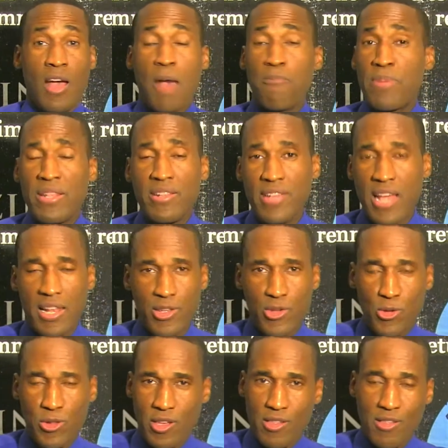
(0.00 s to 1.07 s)
I'm telling
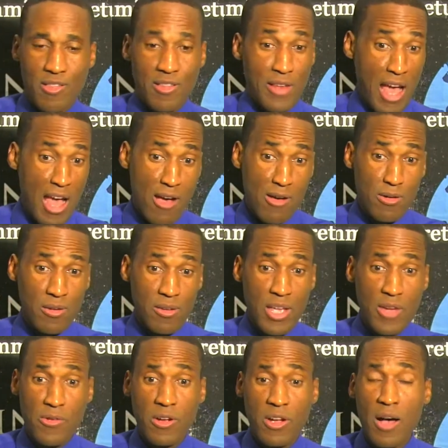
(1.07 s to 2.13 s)
you this. Now,
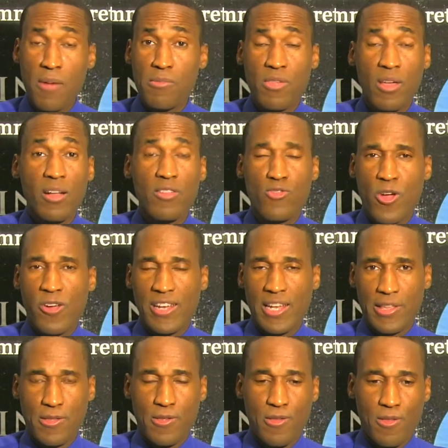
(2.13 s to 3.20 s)
here comes a
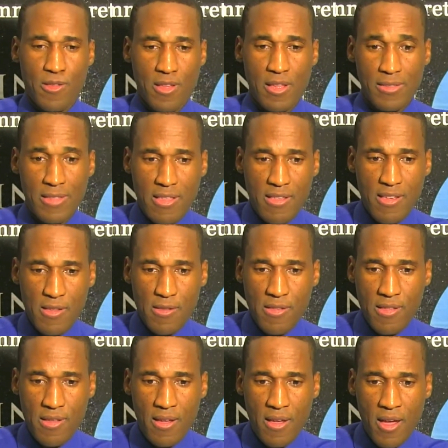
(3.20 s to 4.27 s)
journalist. This
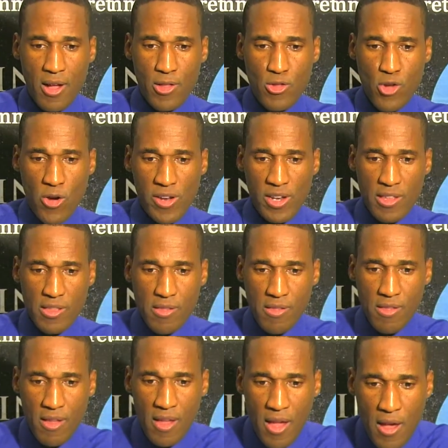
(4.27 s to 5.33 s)
is a
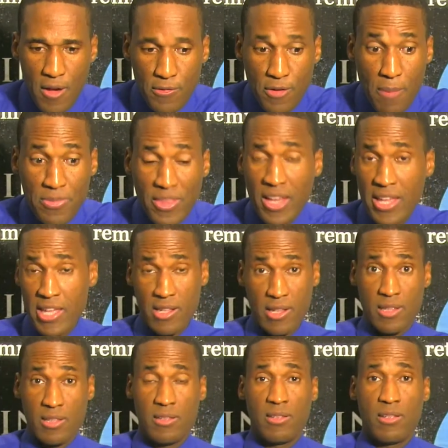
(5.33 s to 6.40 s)
journalist from the
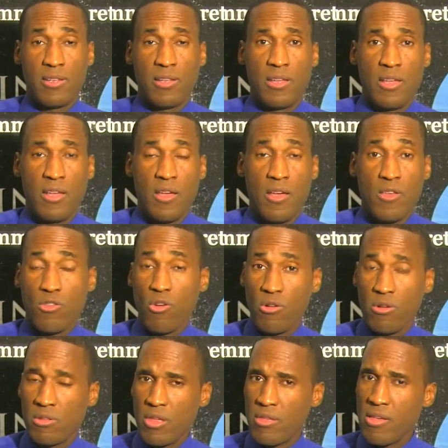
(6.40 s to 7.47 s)
Hill.
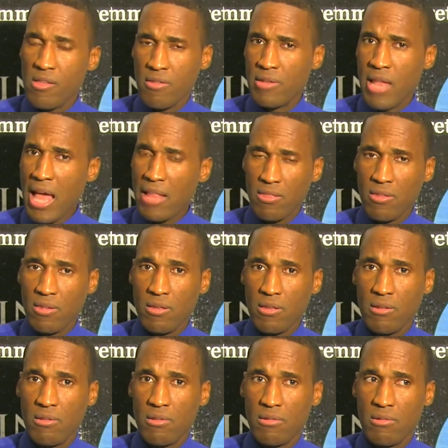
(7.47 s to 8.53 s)
So this is not
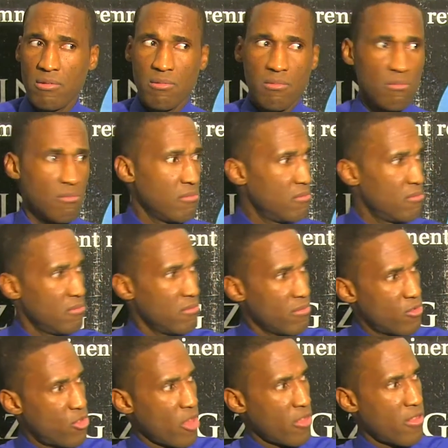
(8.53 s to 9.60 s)

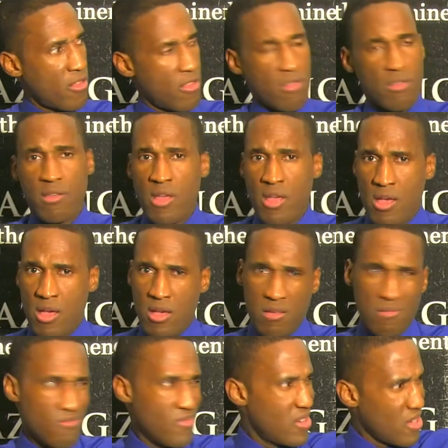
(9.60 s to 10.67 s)
just
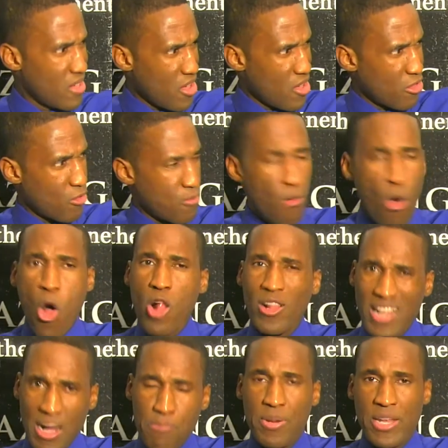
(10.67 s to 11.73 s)
a, a
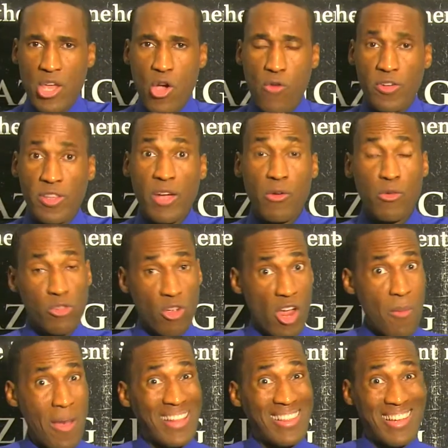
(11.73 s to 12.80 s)
small company over there. We're
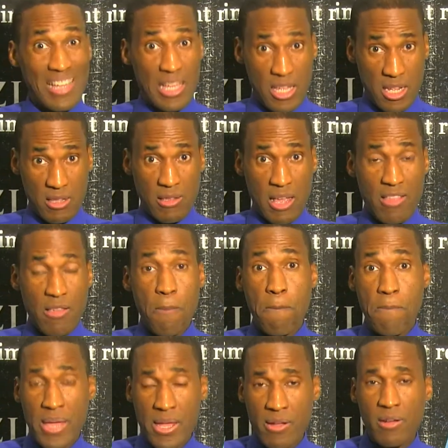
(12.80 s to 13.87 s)
talking about the Hill. That's a
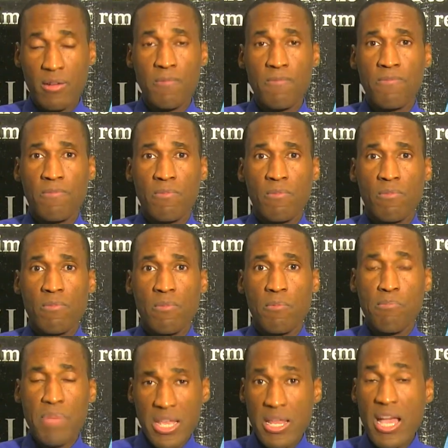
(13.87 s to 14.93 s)
big
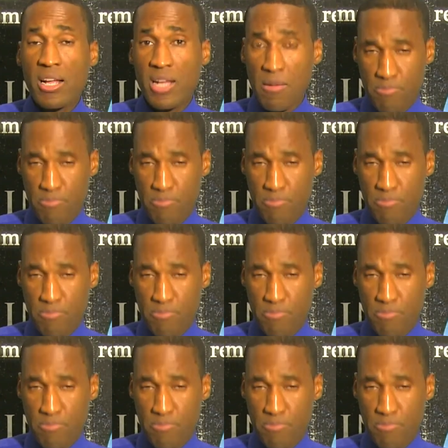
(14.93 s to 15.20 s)
media